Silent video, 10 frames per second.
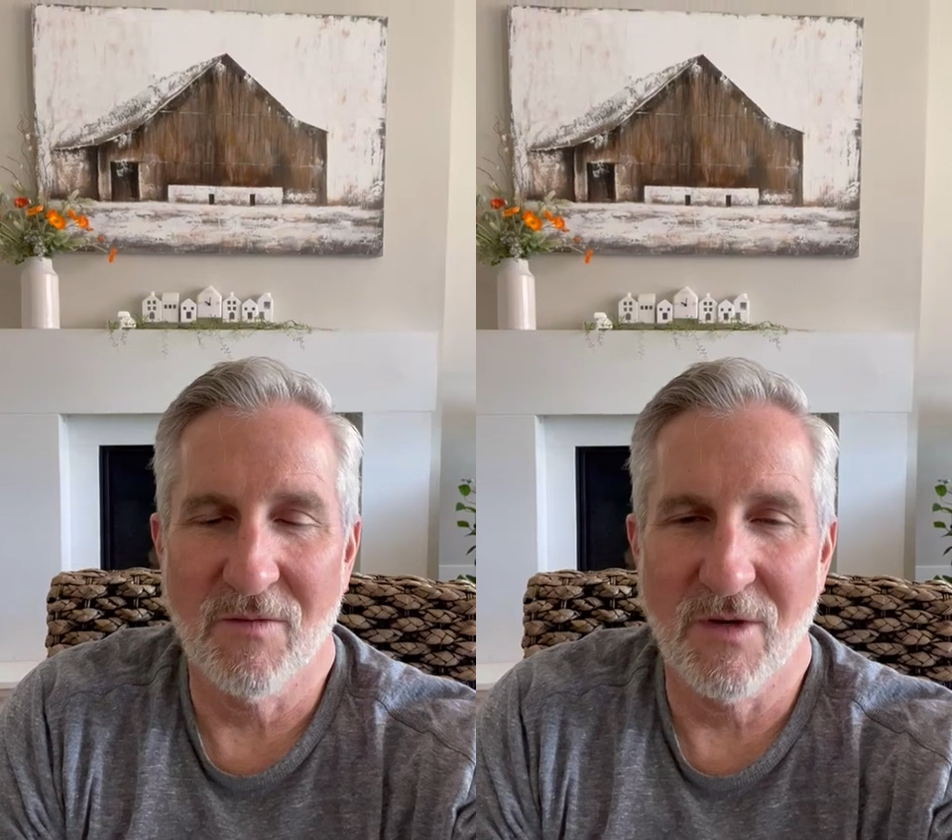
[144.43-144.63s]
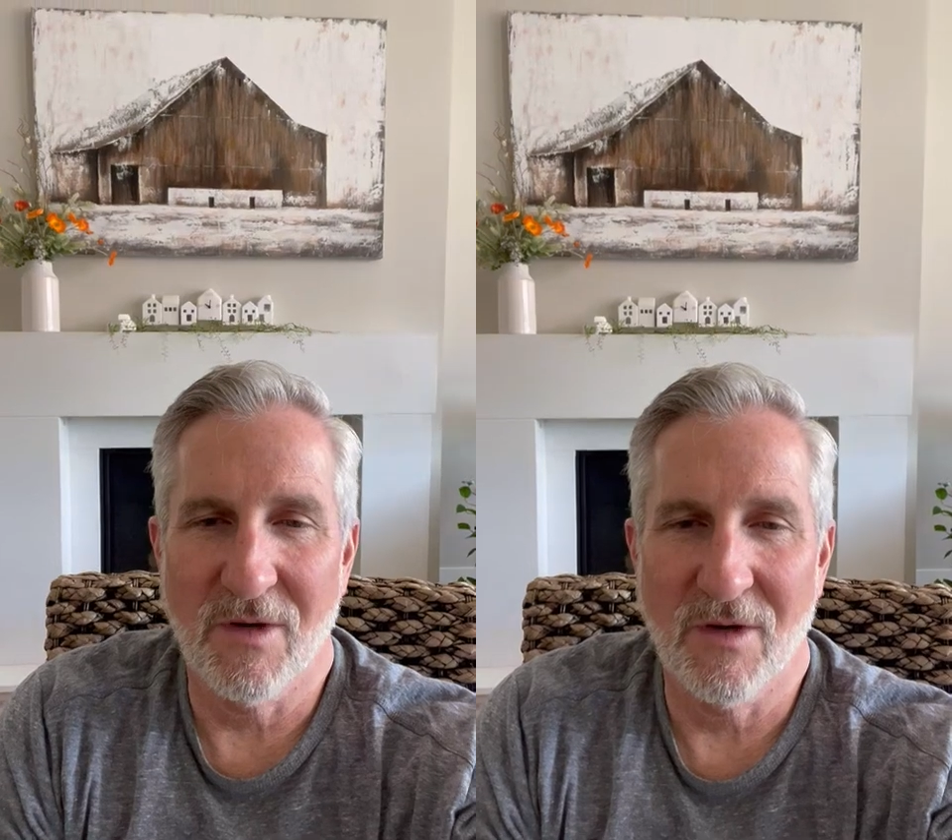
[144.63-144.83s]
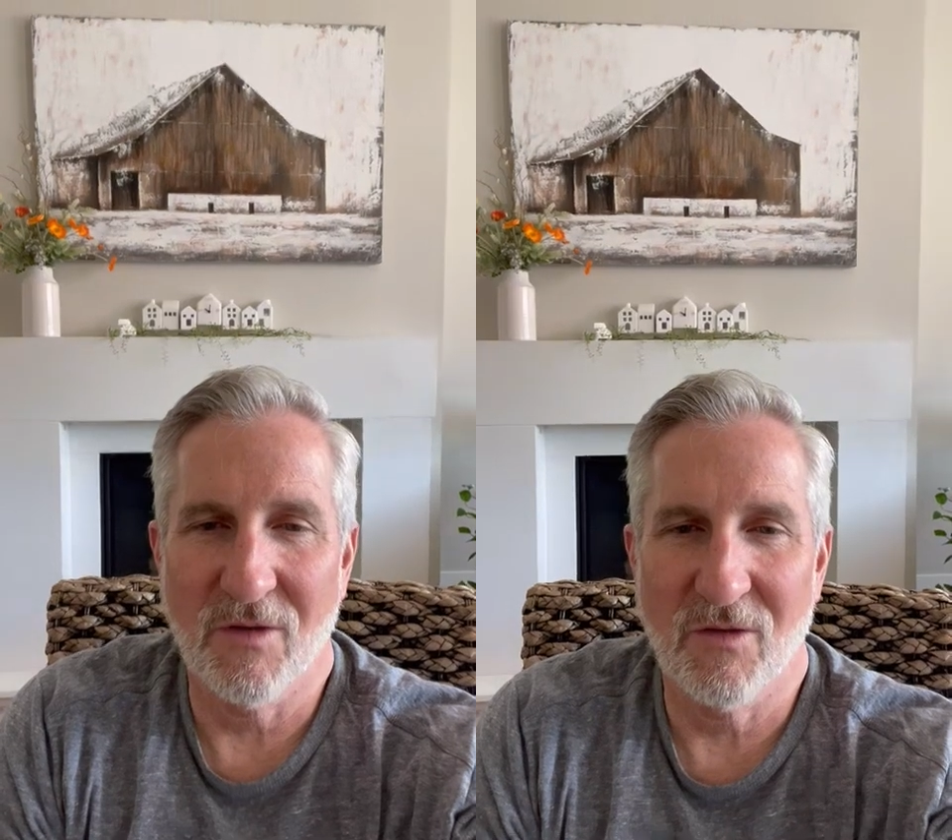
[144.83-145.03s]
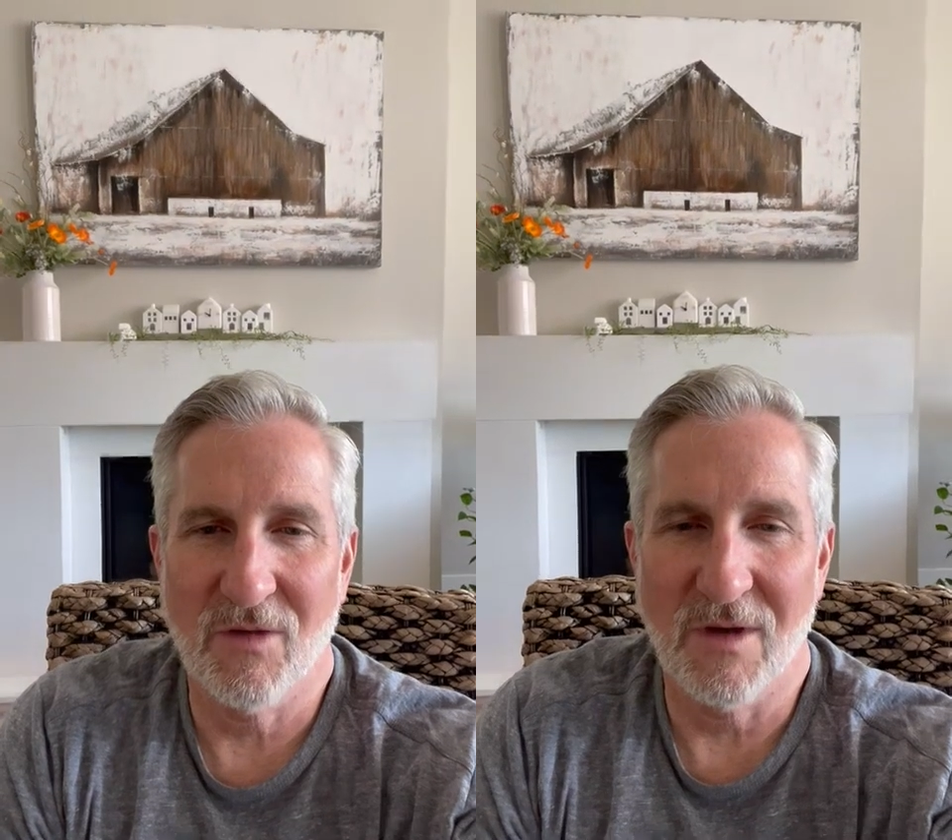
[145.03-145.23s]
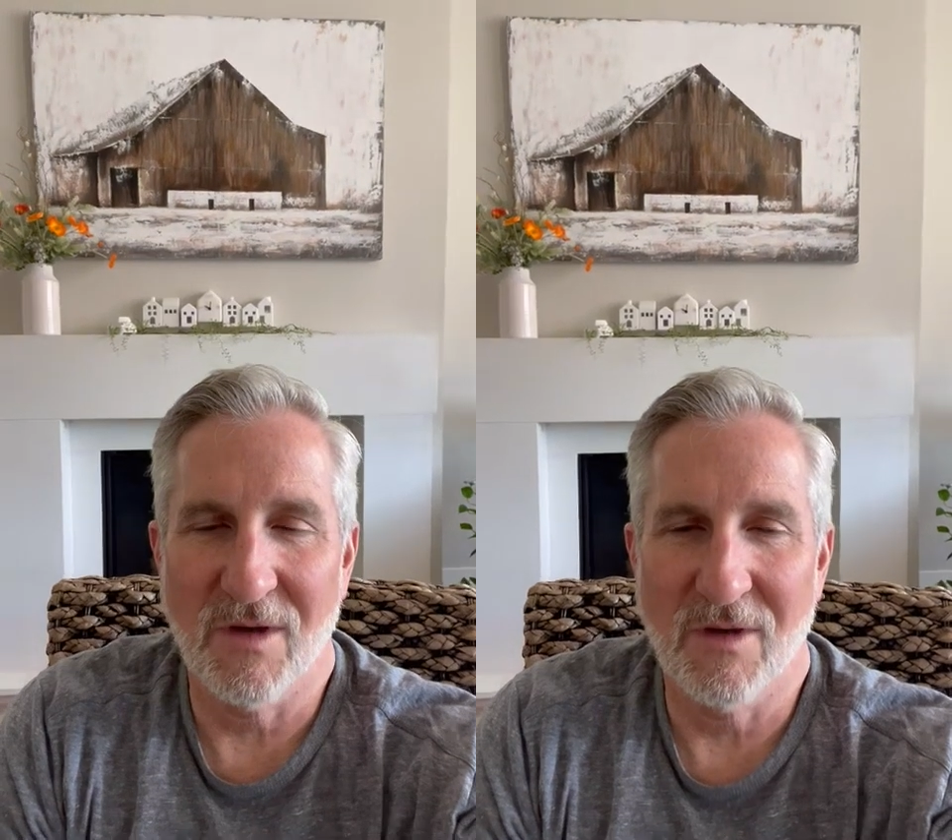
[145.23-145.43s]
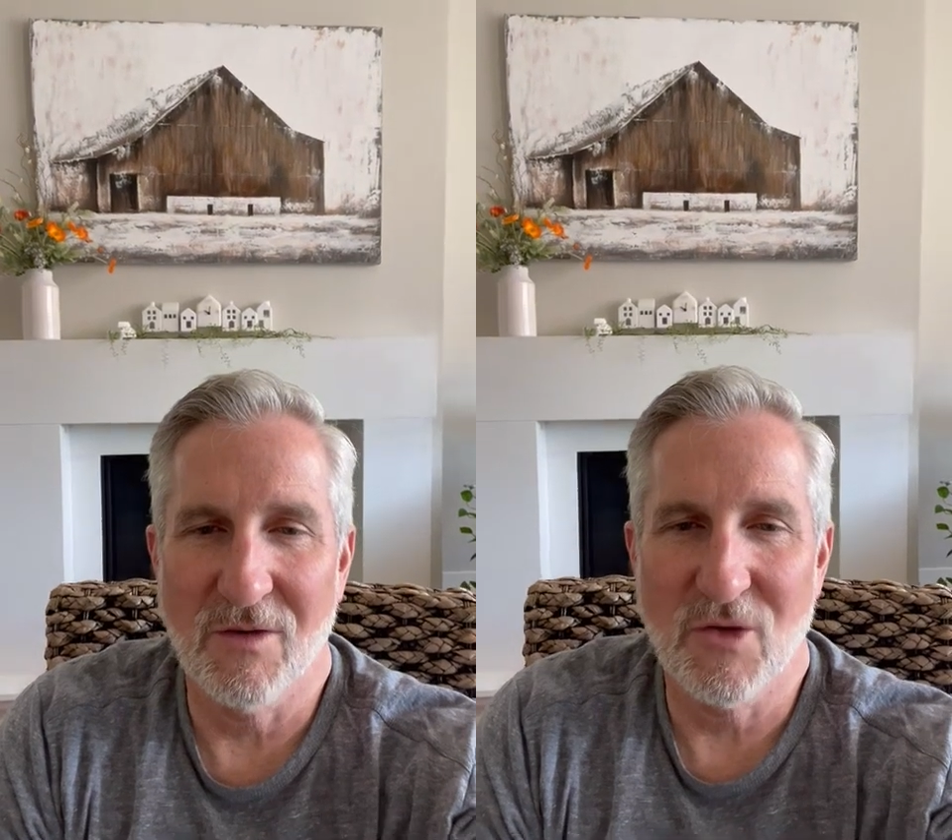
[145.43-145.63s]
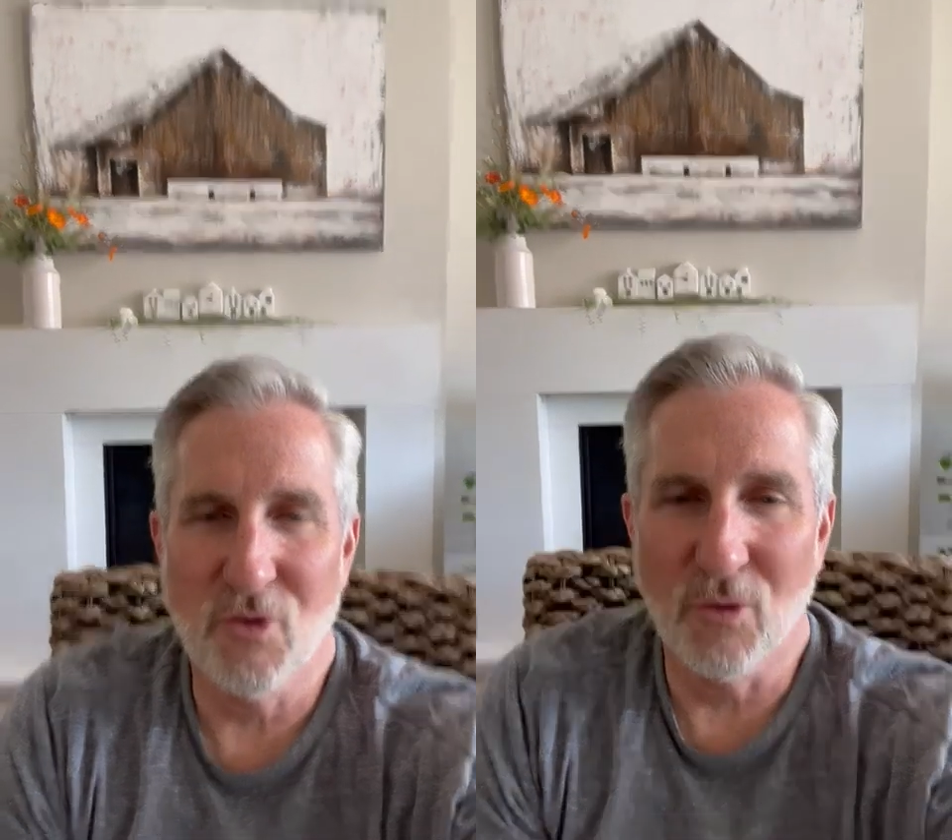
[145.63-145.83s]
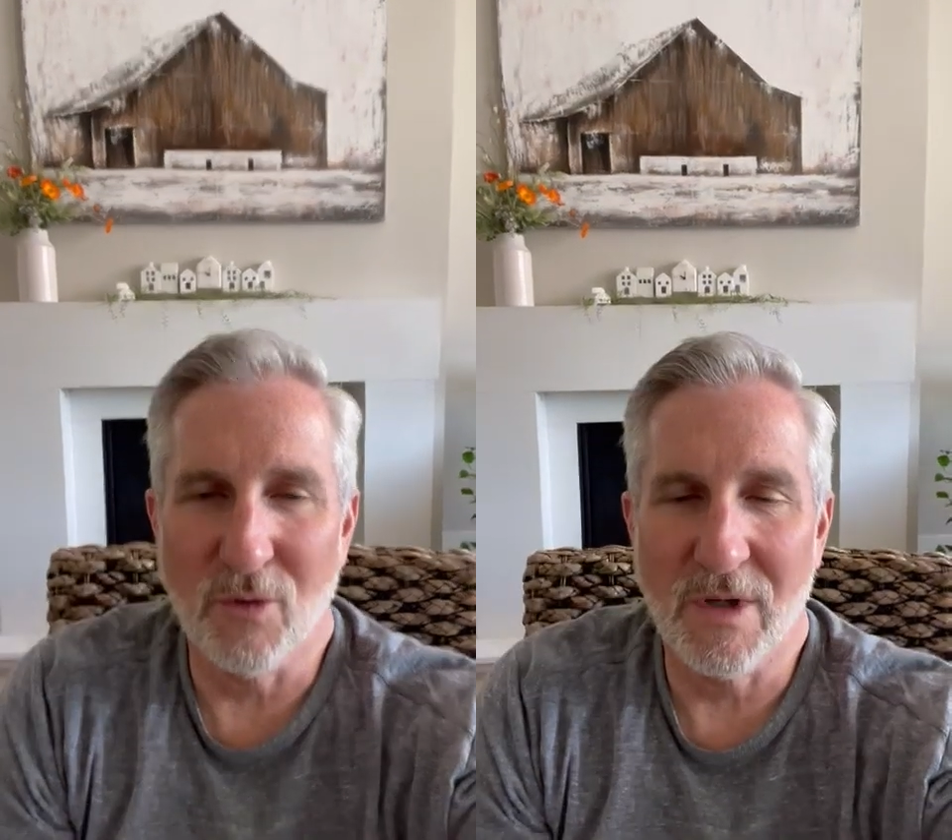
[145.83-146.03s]
various uh,
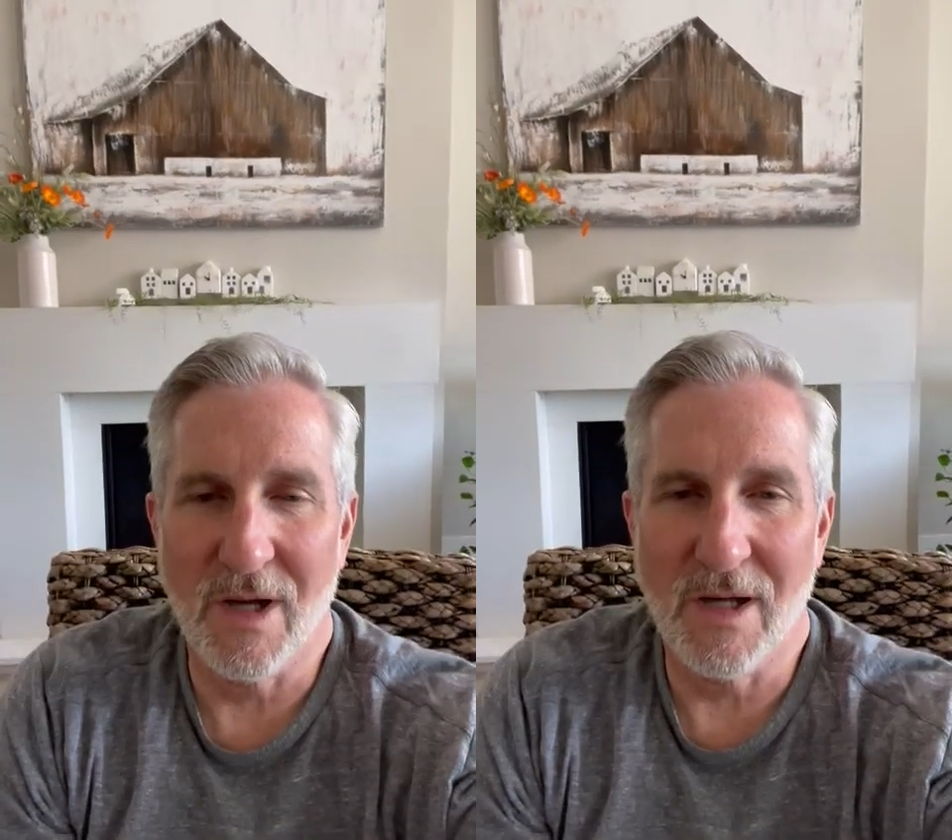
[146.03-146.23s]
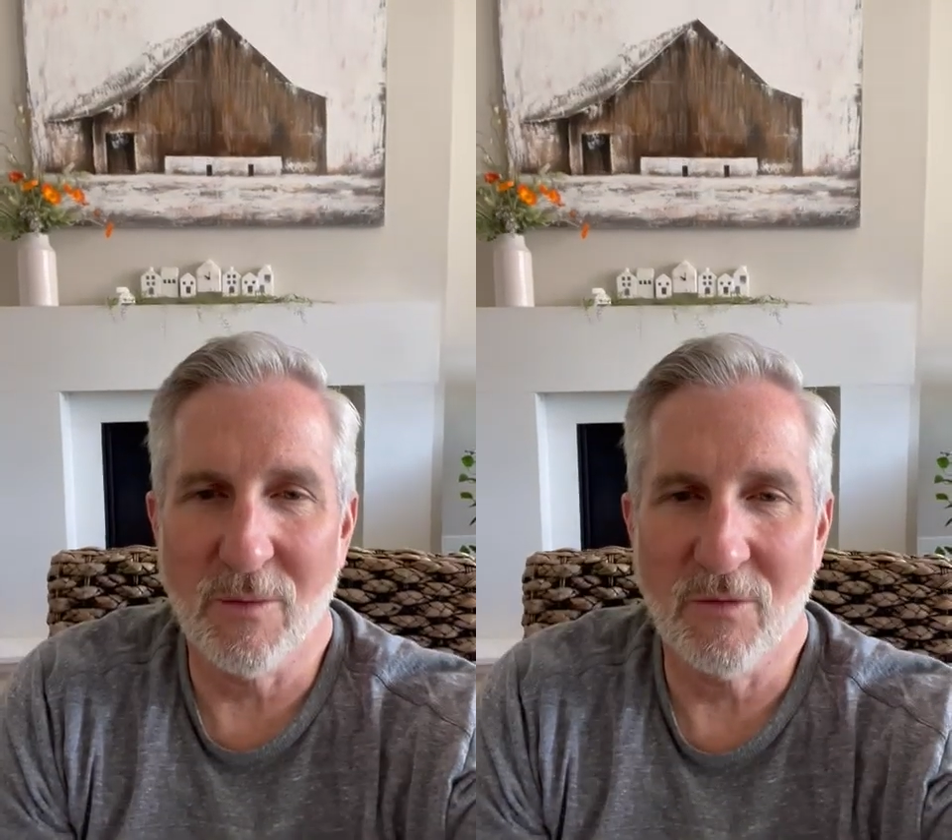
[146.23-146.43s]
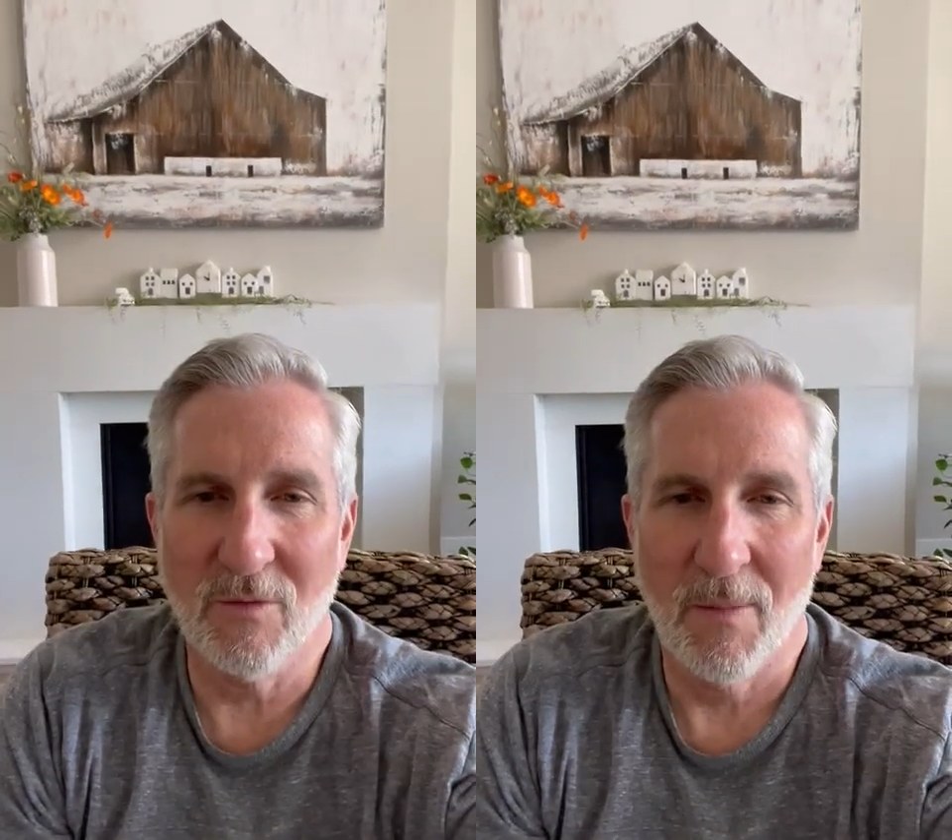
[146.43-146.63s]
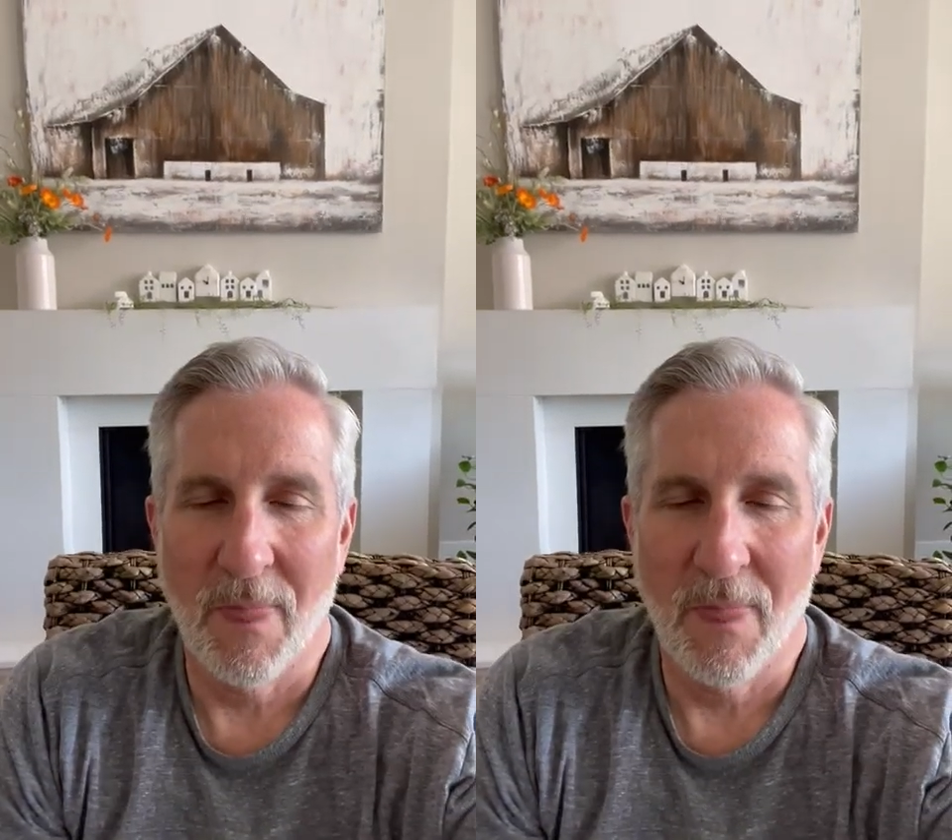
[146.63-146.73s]
jewelry items